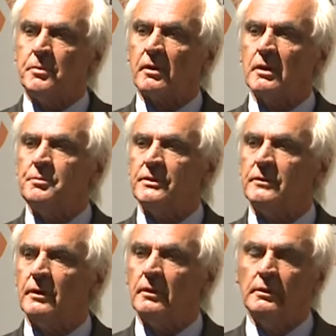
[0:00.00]
per
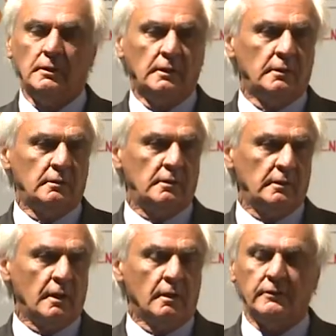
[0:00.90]
capita,
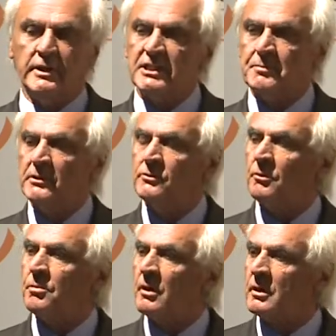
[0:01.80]
the
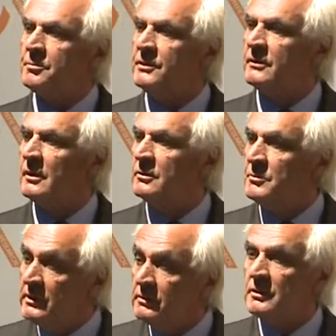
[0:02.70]
expenditure per capita,
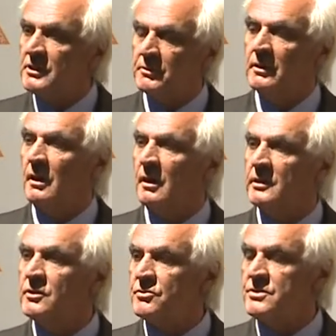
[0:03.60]
medical are
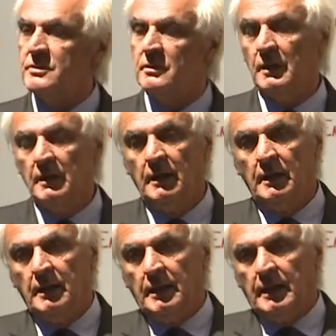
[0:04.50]
increasing
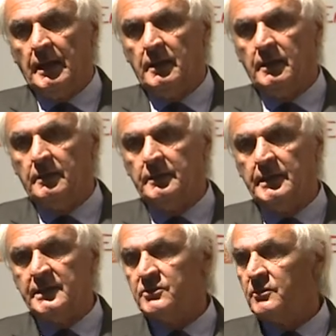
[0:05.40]

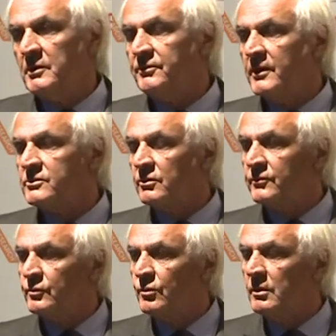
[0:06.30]
extremely fast all
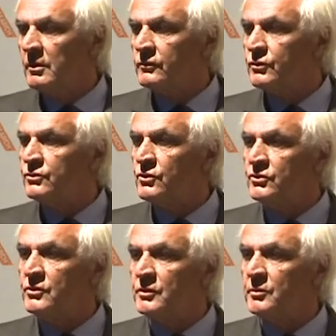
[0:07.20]
over the world, to
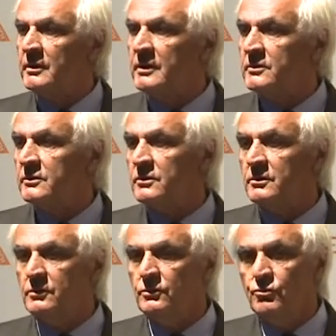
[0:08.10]
such a degree that it's
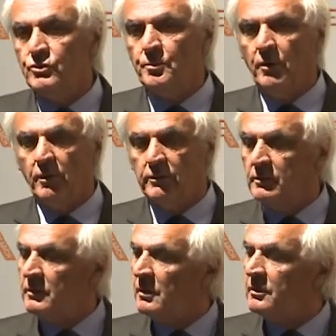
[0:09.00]
a huge
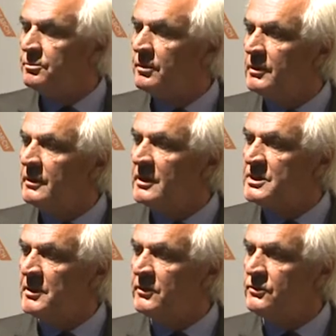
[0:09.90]
burden on public
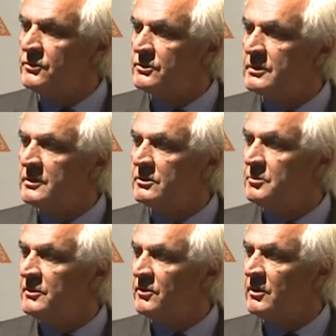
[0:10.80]
expenditures, and it's
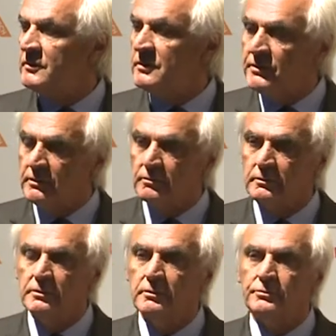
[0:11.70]
going to be very
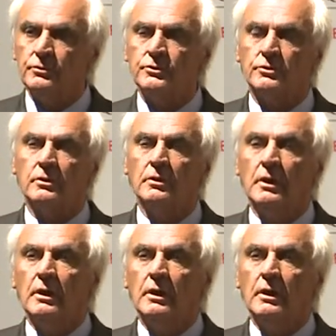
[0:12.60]
difficult in the future.